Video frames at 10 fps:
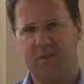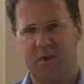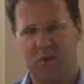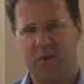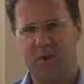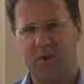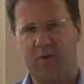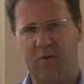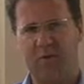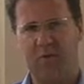us to learn how
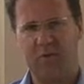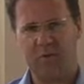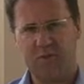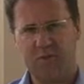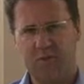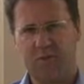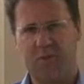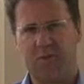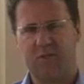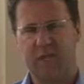to become good
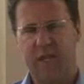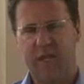stewards